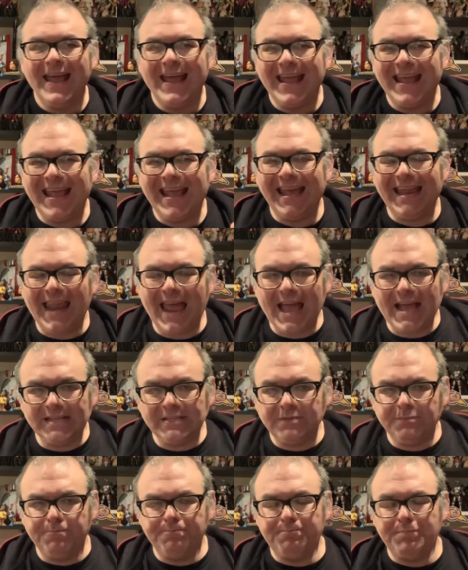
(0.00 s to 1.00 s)
It
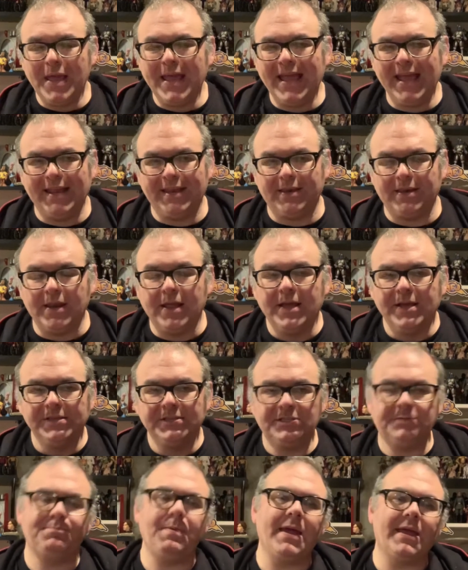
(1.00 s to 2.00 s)
has been
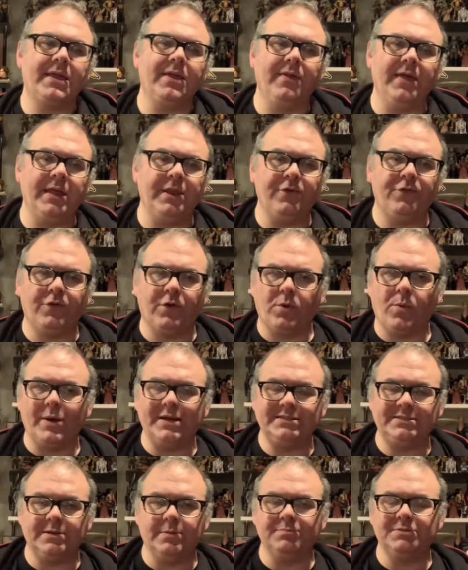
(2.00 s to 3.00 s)
speculated for
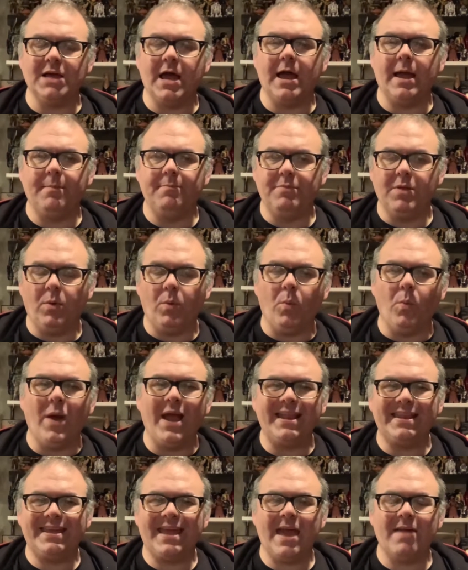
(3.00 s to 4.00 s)
quite some time that
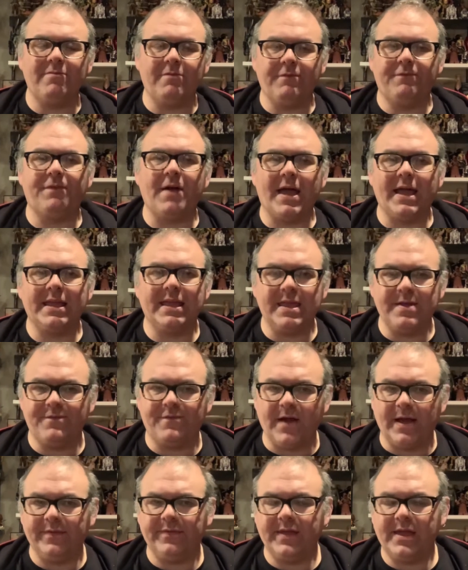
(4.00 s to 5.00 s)
when Kevin Feige
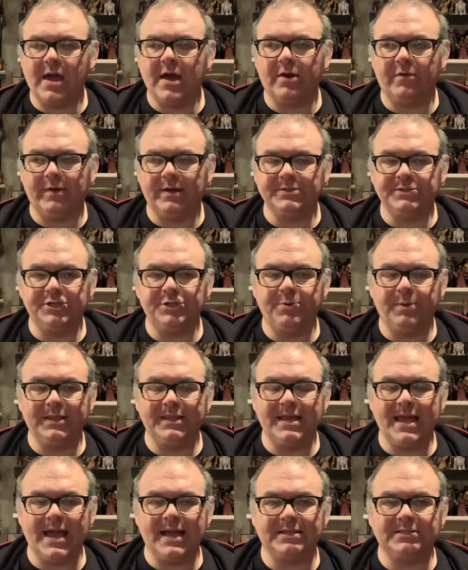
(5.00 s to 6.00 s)
finally got around to doing
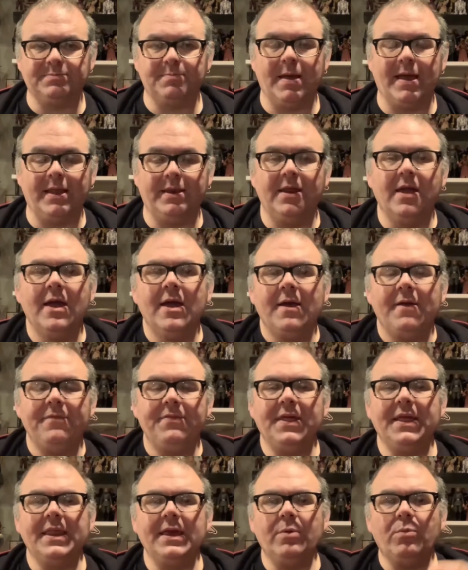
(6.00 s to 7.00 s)
the X-Men,
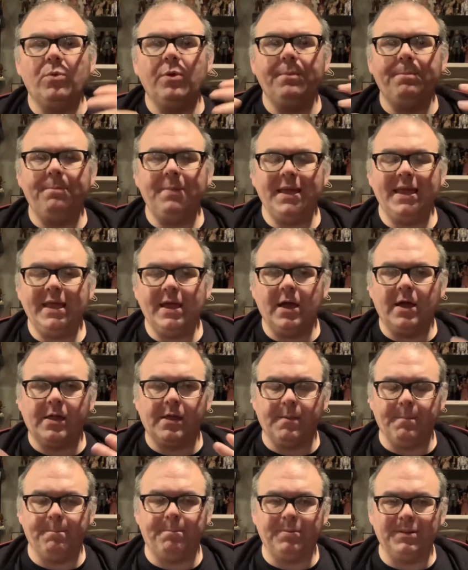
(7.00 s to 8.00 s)
that it would be a
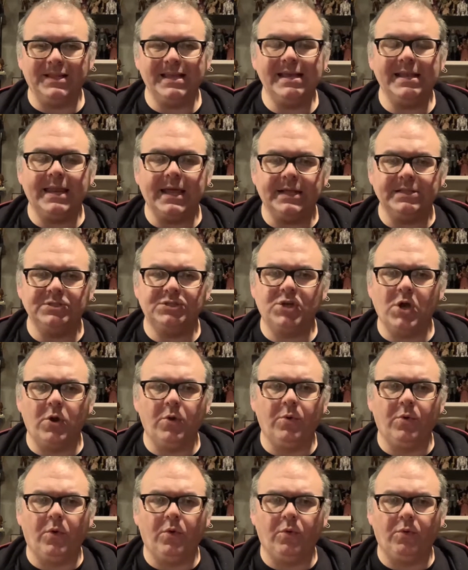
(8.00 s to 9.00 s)
complete and
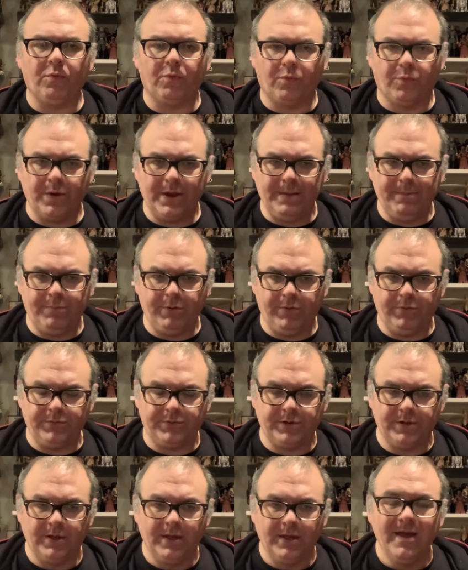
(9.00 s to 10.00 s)
total
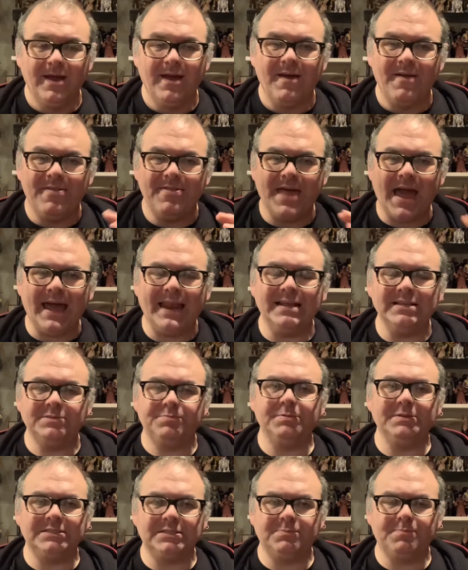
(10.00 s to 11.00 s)
reboot. That has
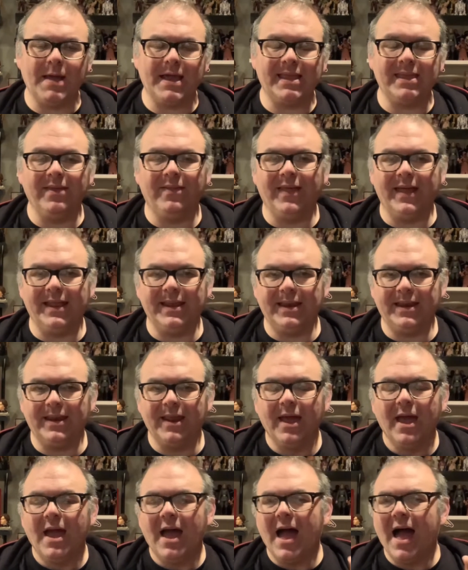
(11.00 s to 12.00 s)
been speculated.
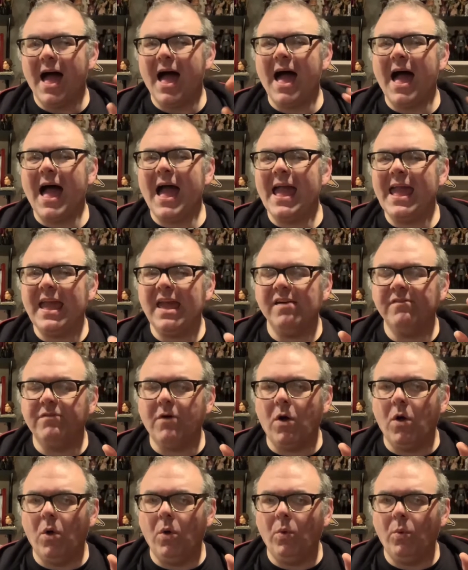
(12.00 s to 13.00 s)
I have
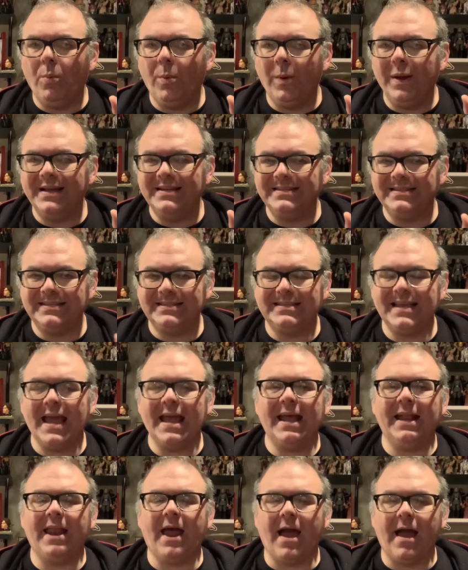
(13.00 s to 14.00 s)
always
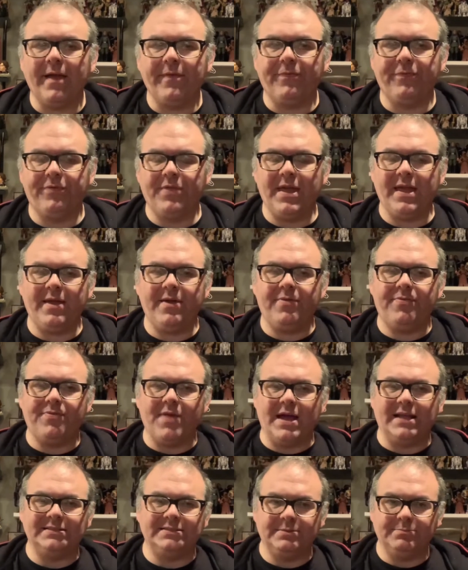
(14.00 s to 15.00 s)
said I think
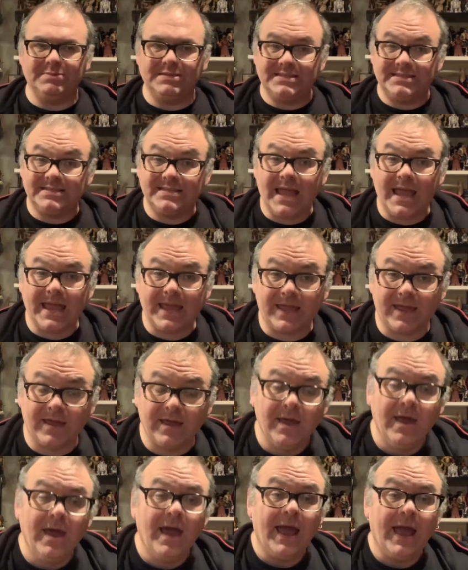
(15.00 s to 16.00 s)
that's a mistake.
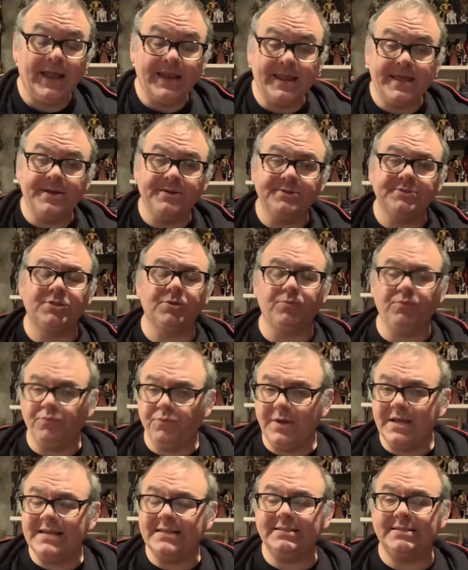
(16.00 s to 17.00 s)
And here's the
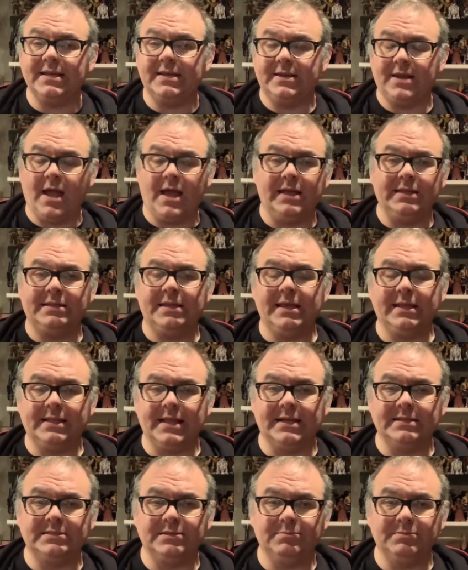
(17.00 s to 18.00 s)
reason I think
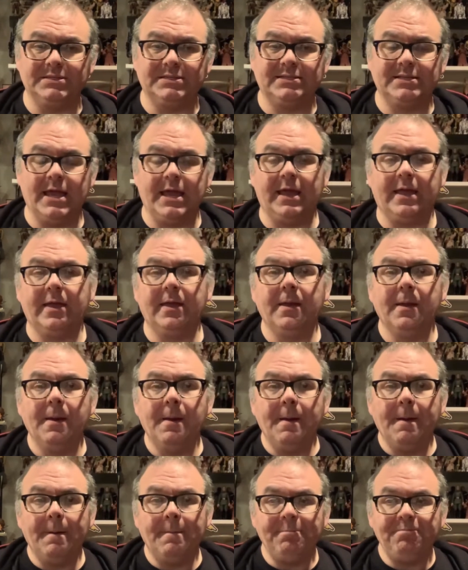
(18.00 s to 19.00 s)
that's a mistake.
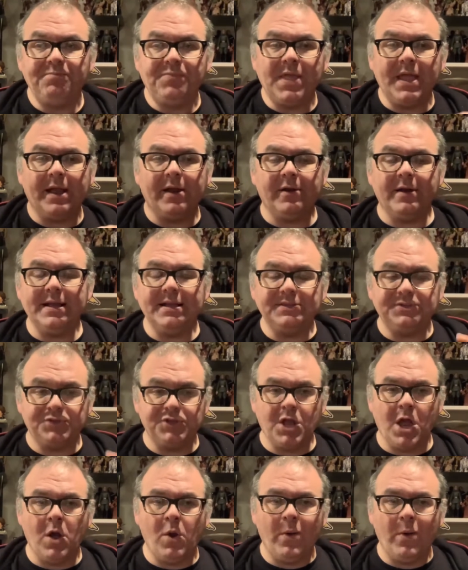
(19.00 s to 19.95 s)
There is no